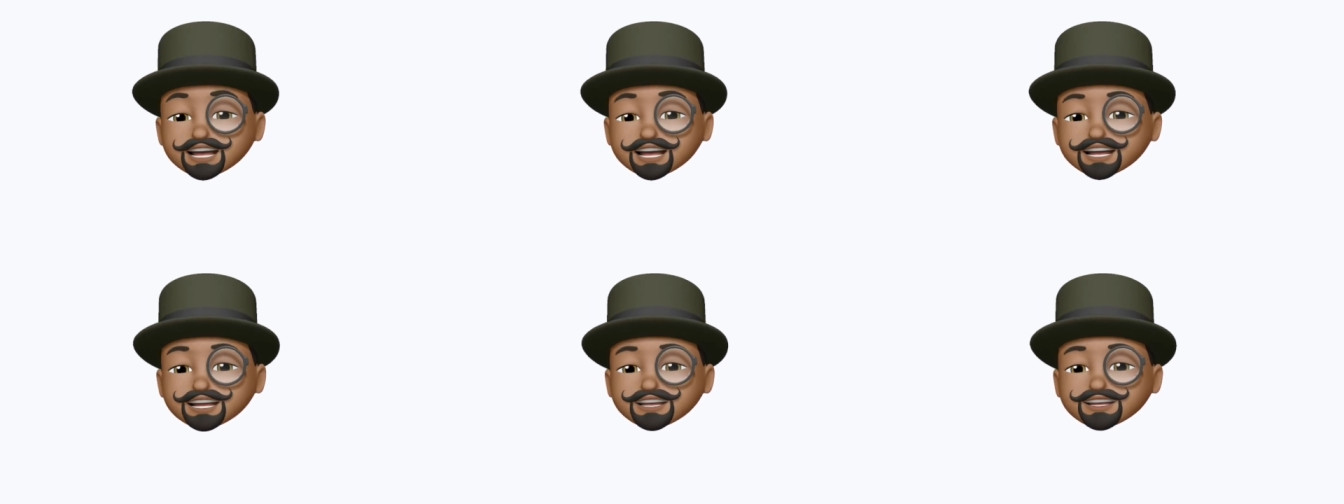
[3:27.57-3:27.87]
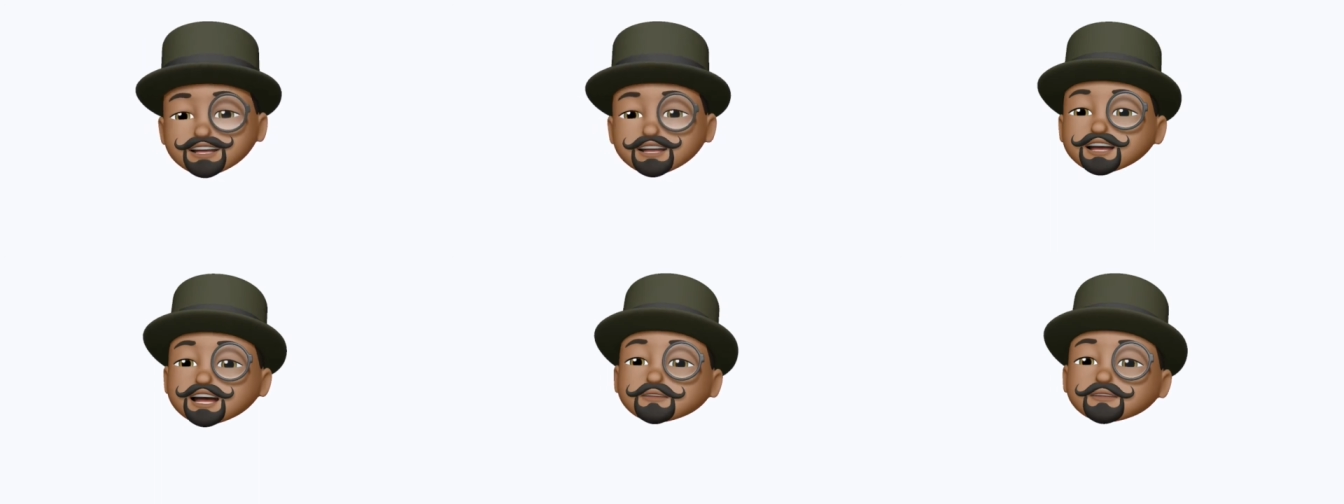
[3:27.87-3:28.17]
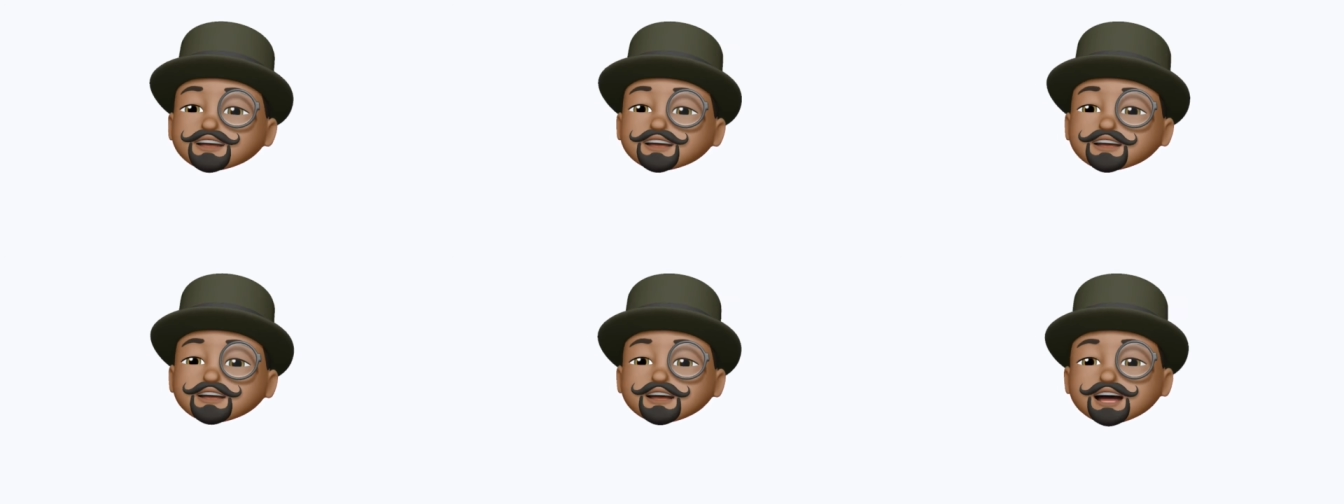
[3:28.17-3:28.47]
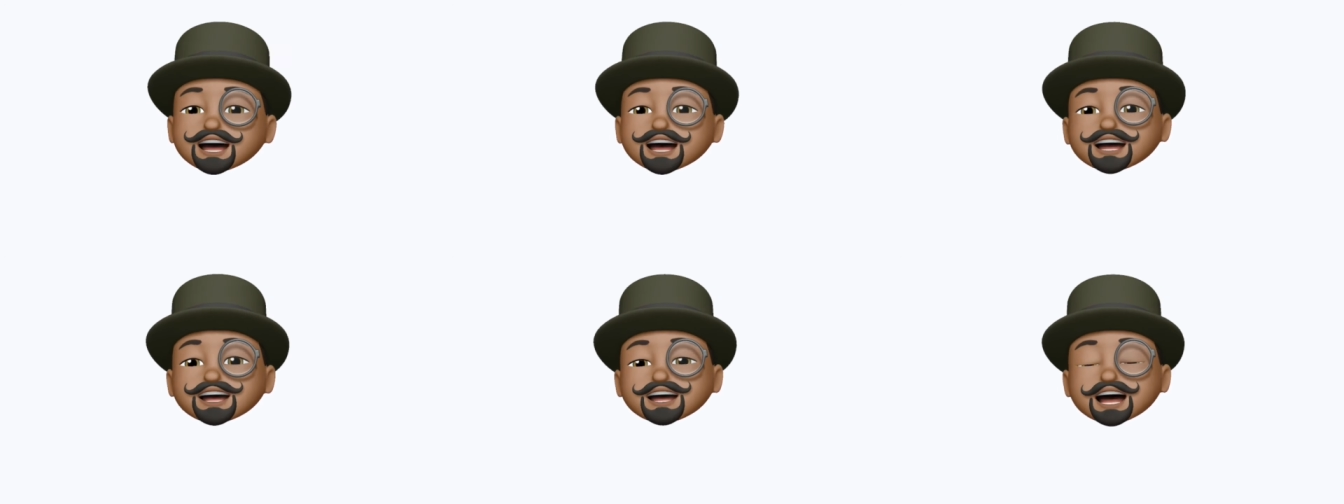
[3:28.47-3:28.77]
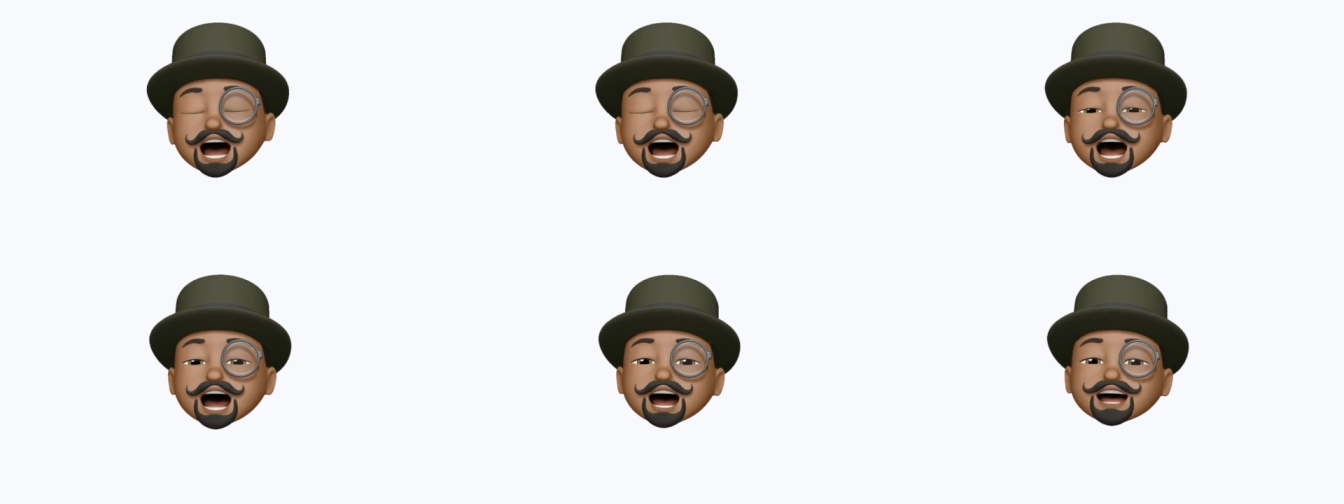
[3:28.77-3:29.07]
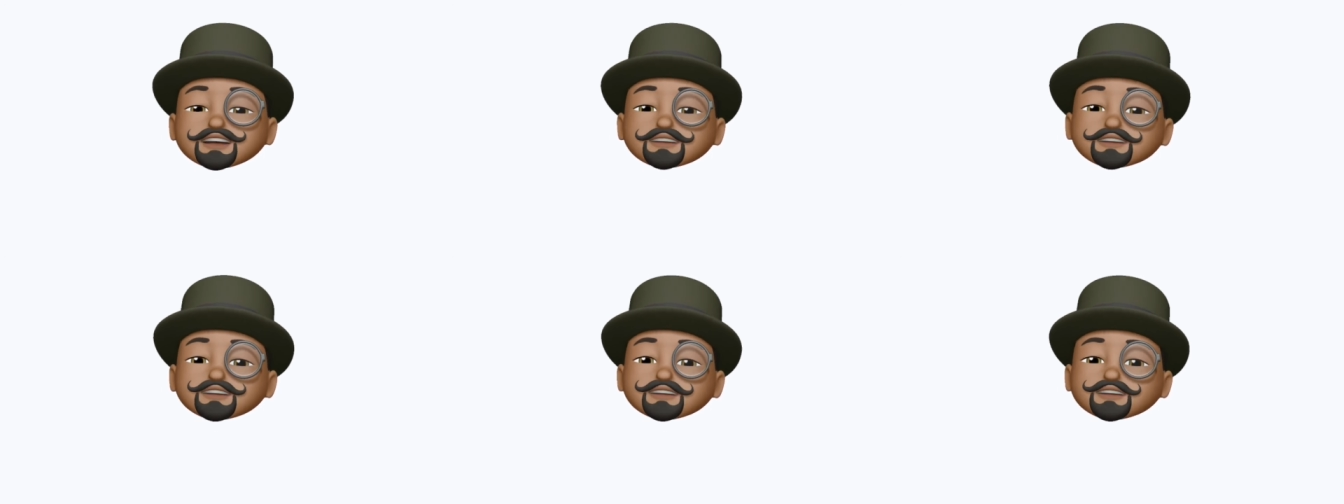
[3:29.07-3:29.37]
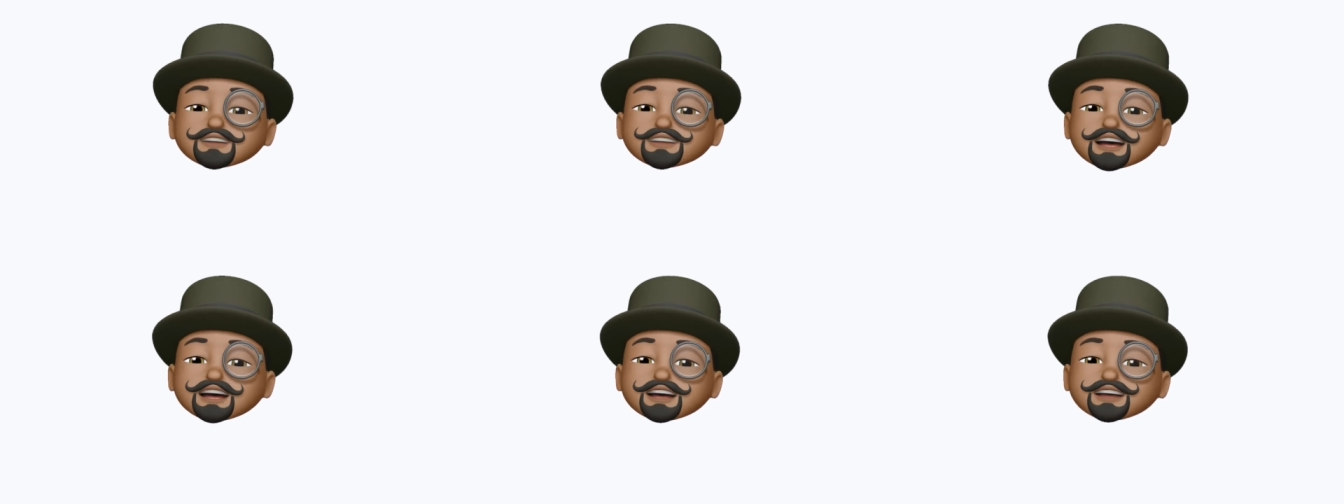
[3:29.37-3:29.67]
So let me go ahead and add a few
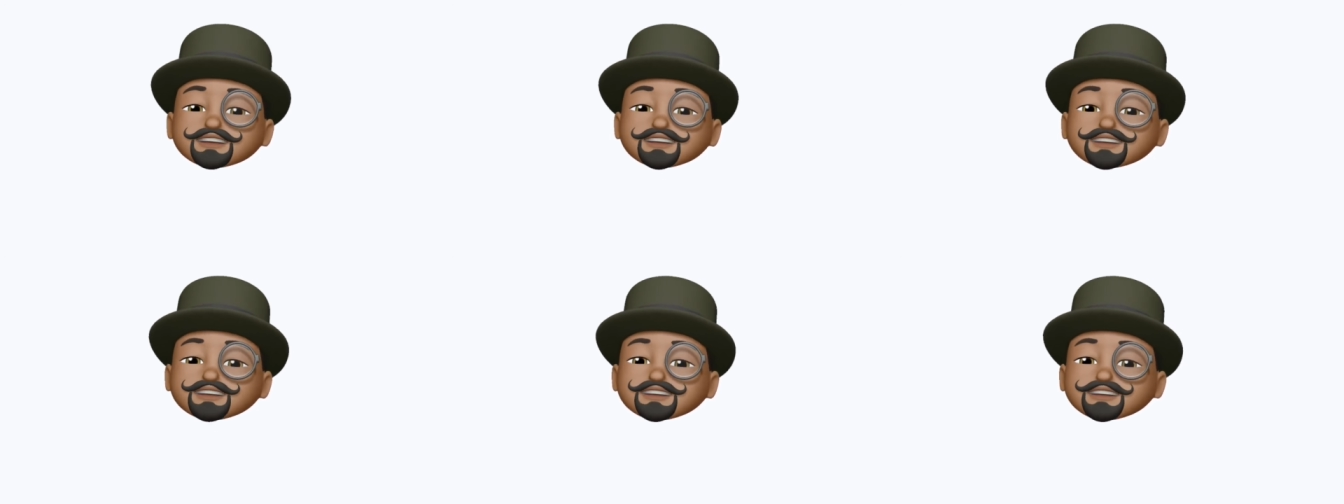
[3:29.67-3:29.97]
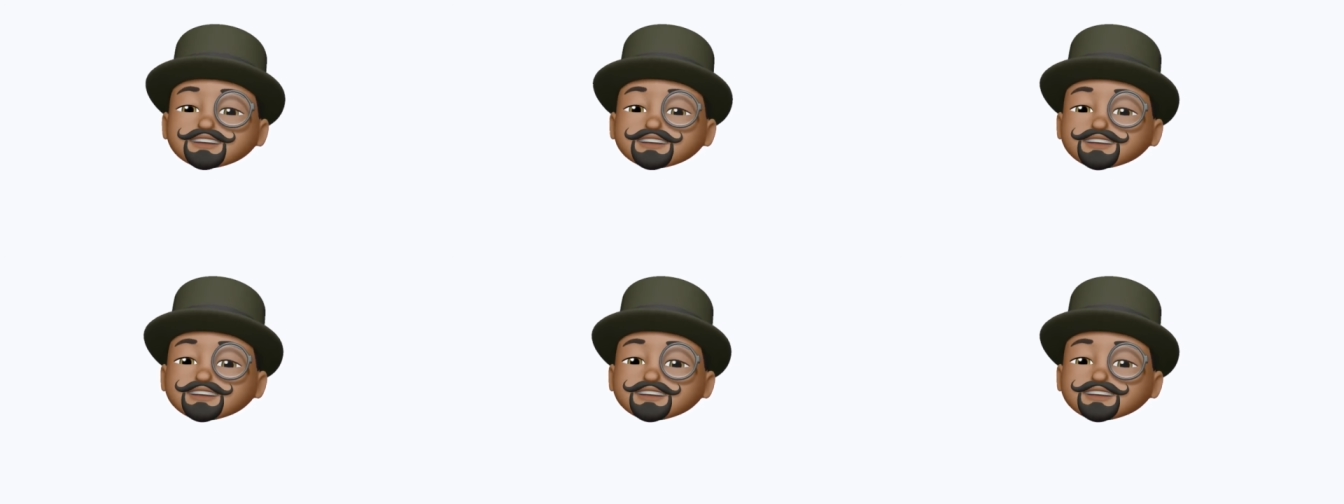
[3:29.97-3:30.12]
things.